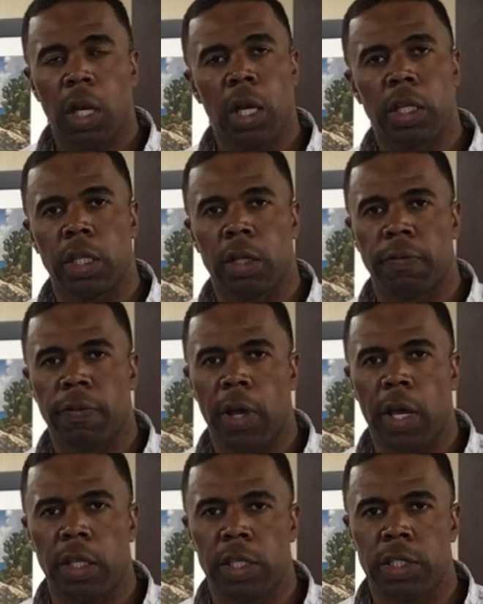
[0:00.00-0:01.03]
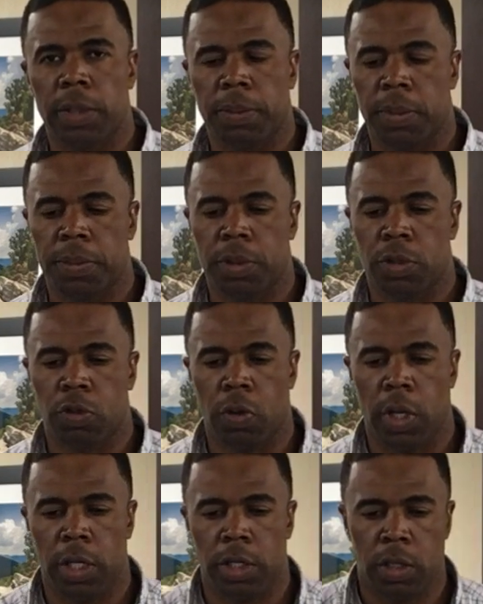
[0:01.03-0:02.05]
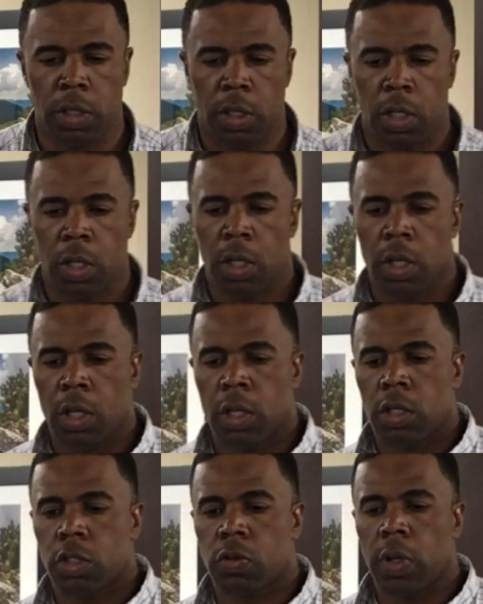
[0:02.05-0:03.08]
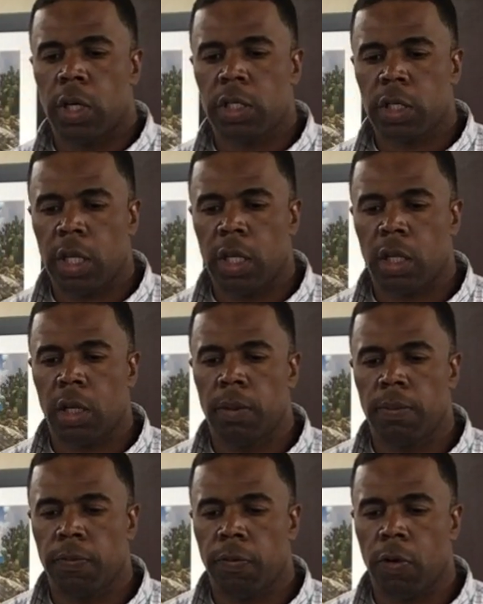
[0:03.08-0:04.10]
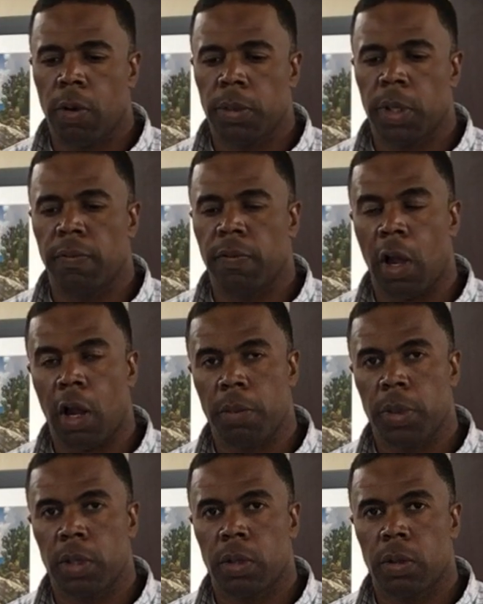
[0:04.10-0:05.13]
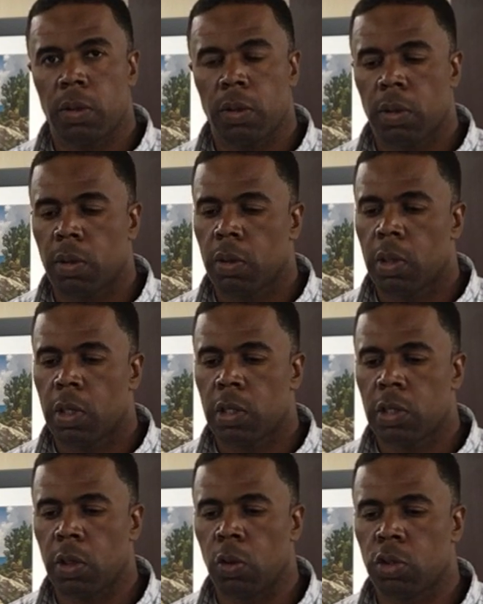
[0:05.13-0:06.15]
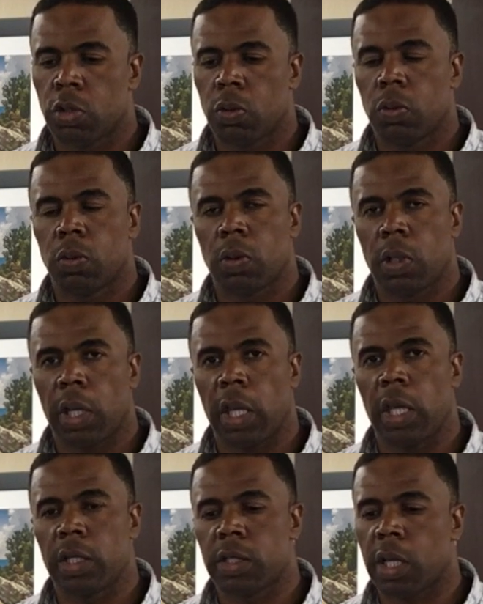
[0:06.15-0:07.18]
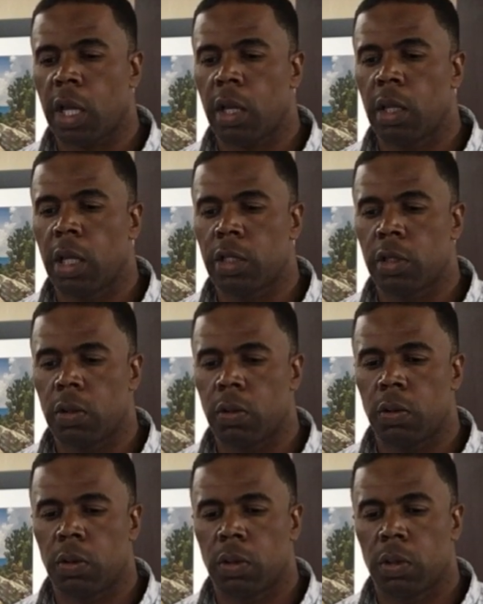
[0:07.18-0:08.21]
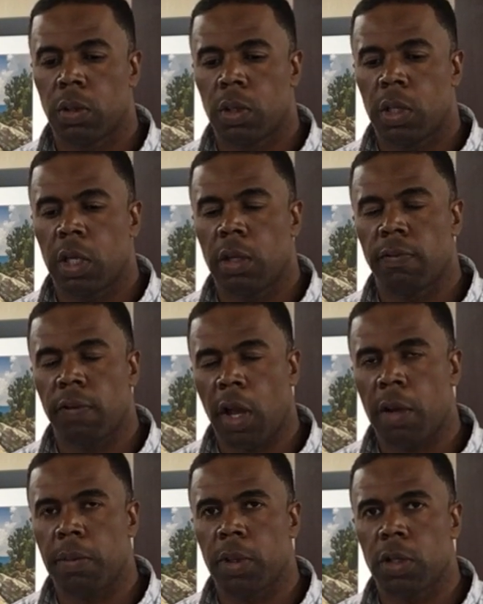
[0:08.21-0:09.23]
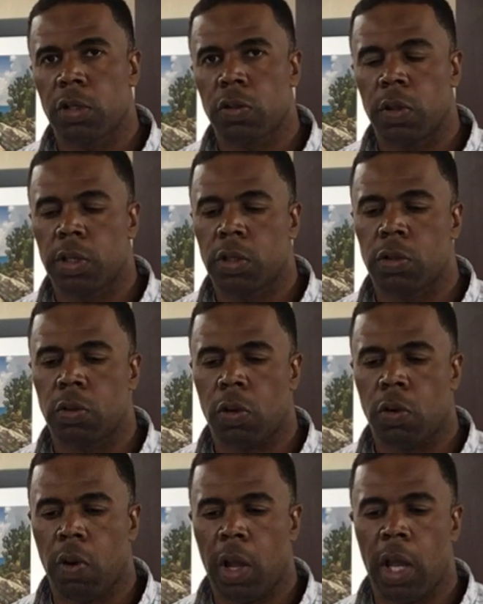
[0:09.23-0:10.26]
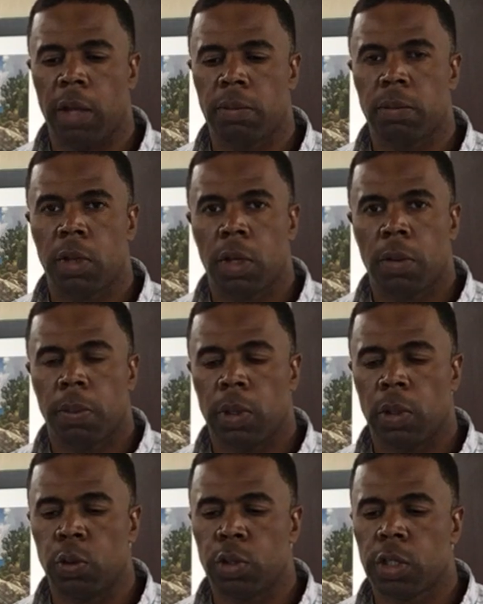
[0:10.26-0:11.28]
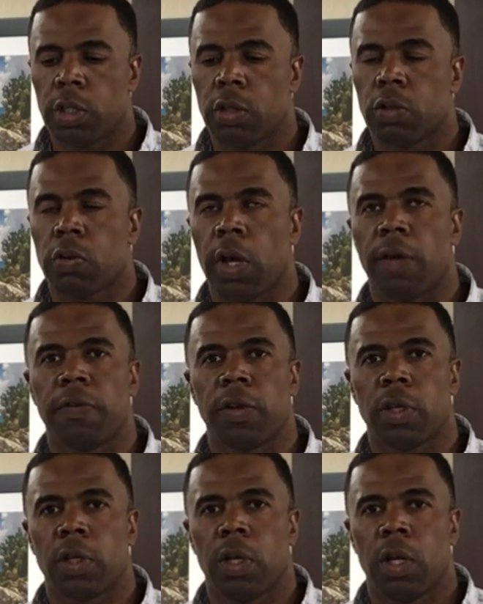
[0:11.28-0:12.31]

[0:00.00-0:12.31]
Identifying the symptoms of stress. Stress can come from the environment, social, and psychological. Environmental stressors are crime, pollution, traffic,